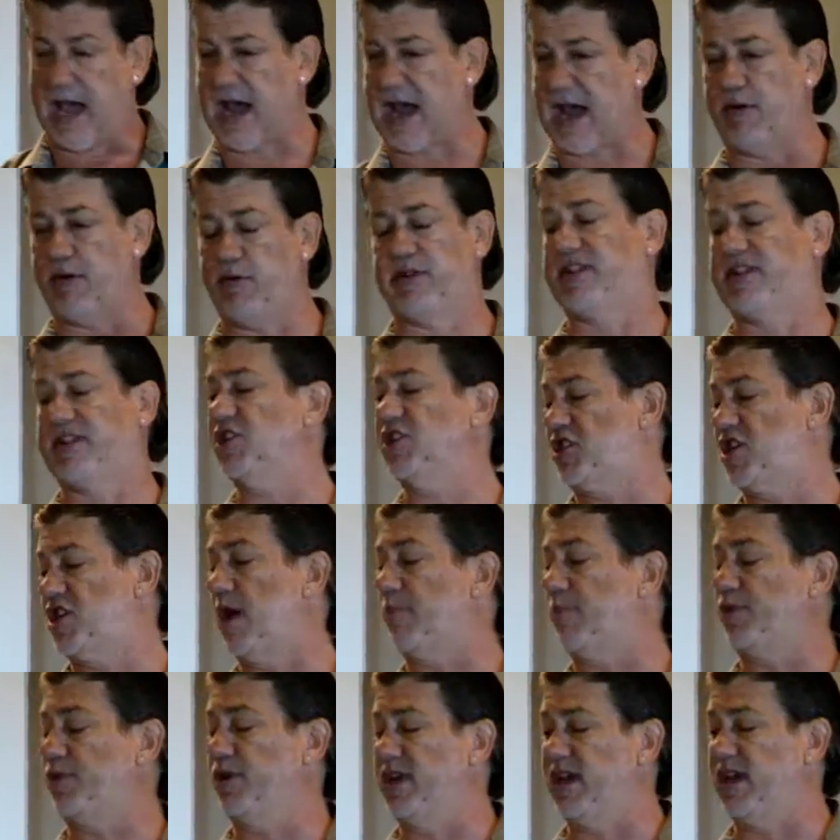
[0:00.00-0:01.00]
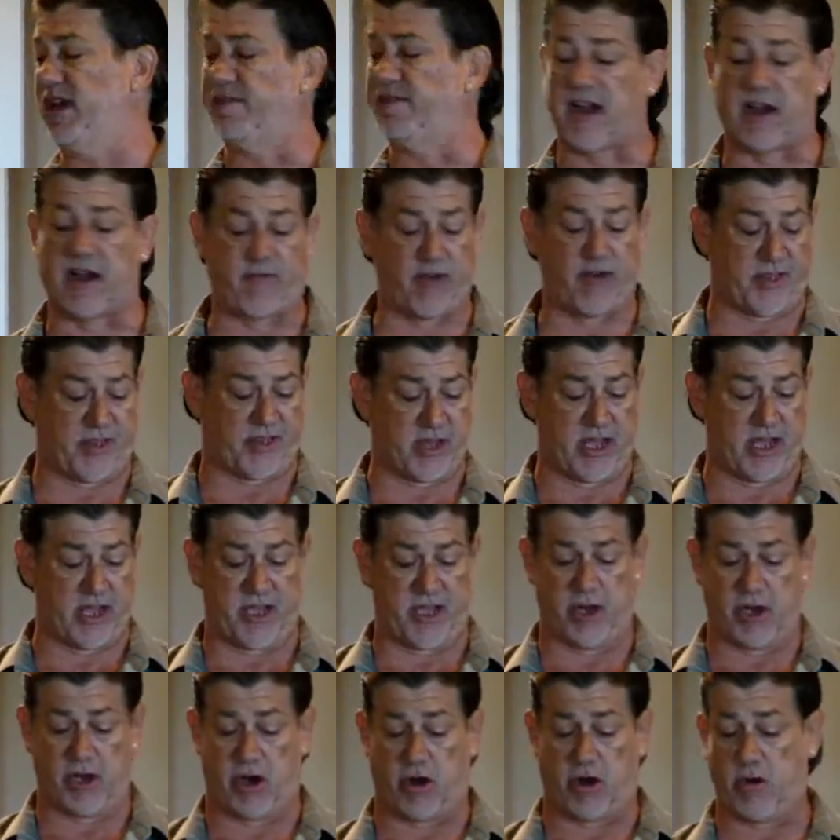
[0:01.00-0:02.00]
I was in jeopardy of everything.
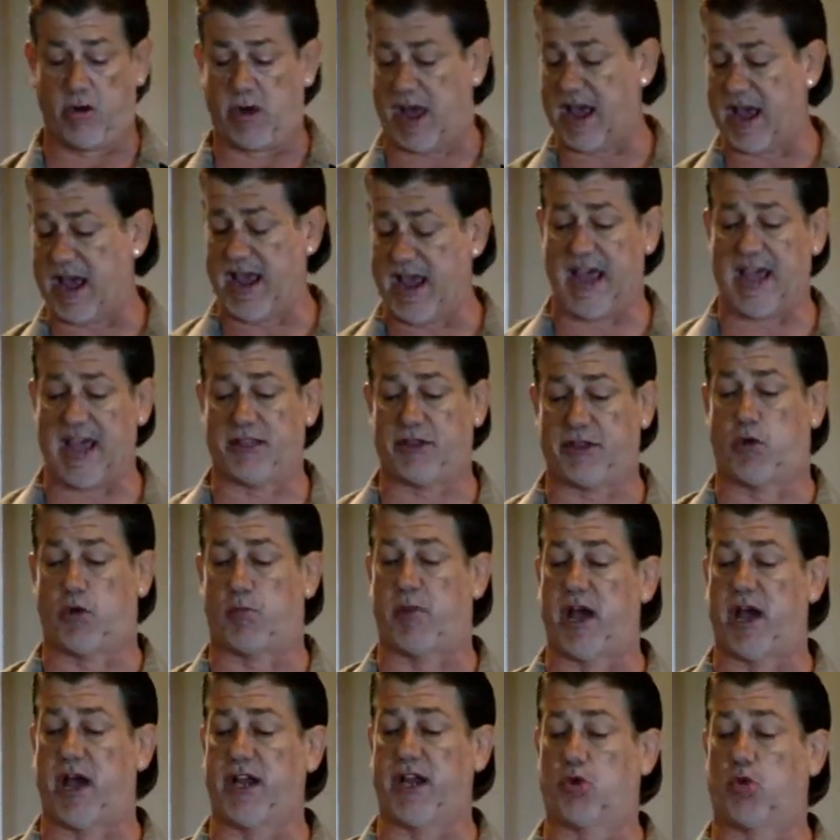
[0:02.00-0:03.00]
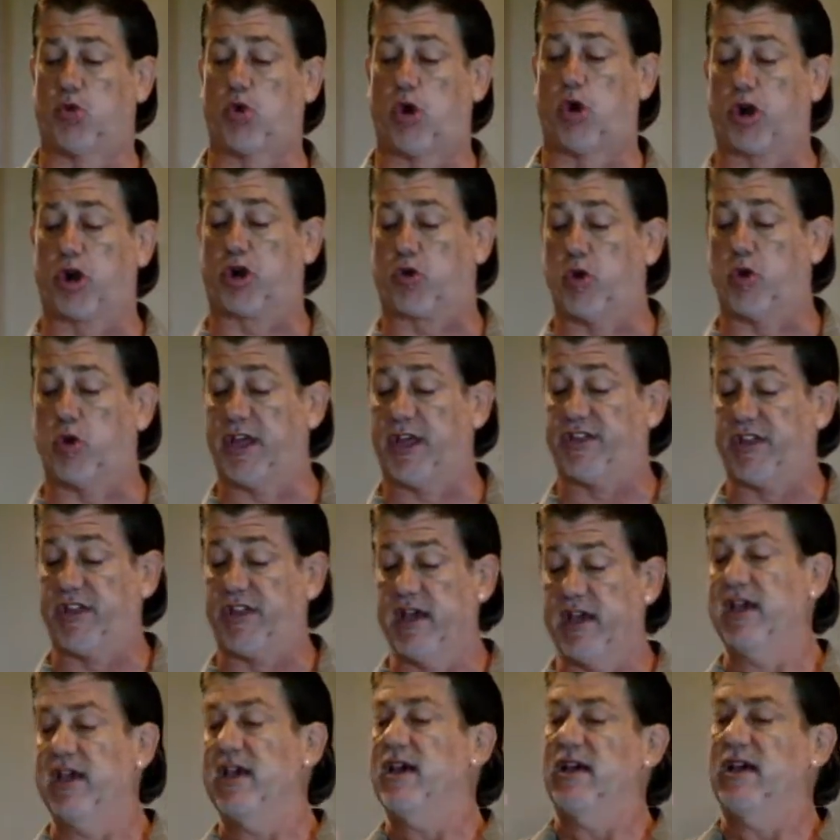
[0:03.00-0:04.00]
You know, I had no money to work with,
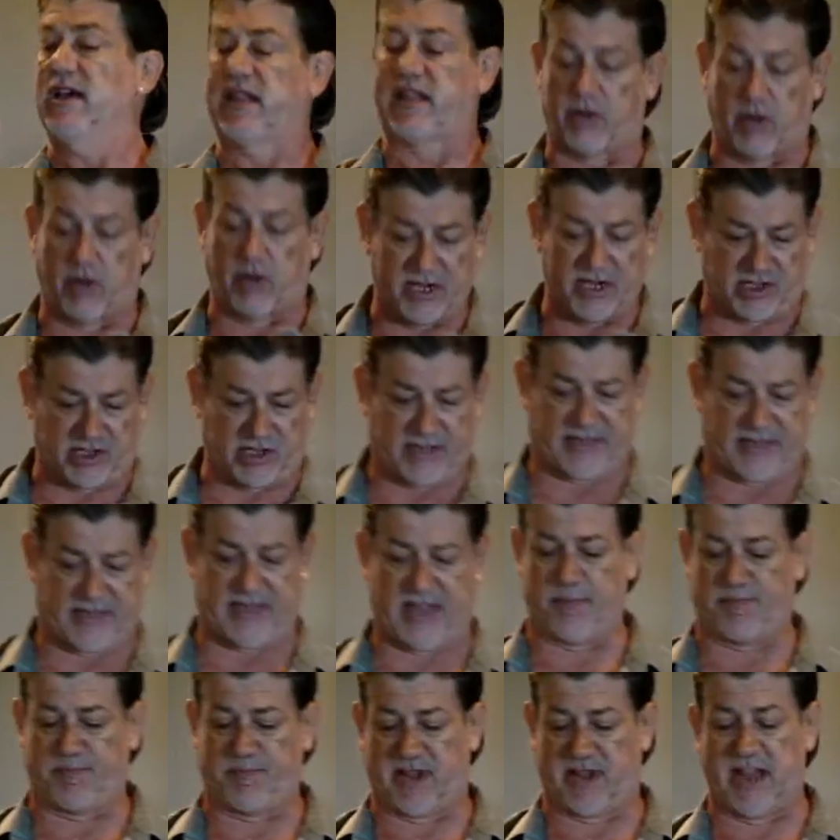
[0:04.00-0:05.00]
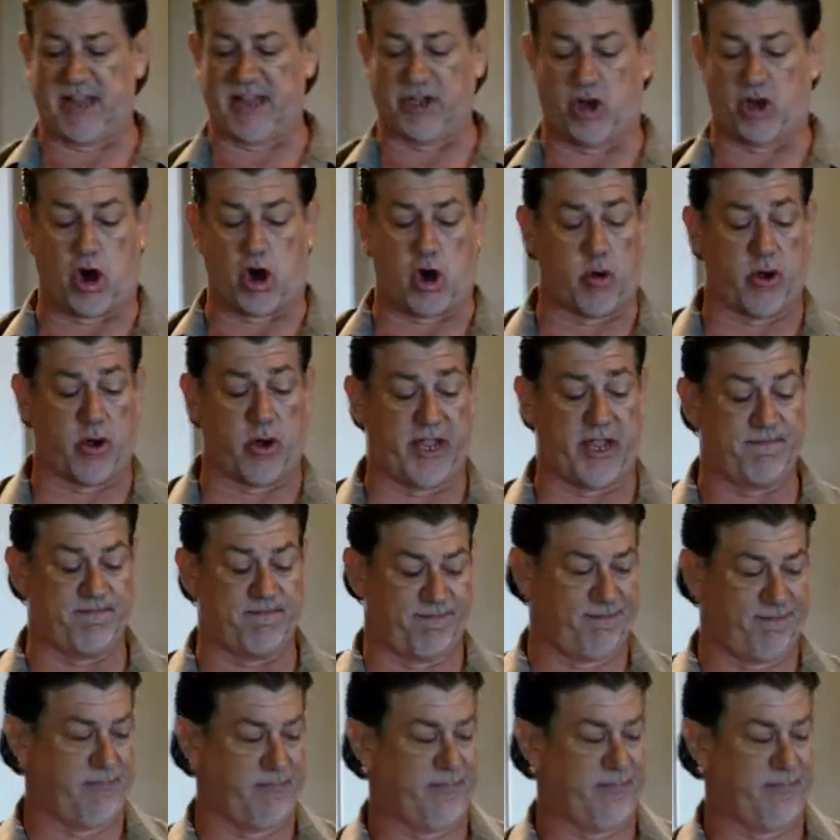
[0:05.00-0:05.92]
so I just kept on going.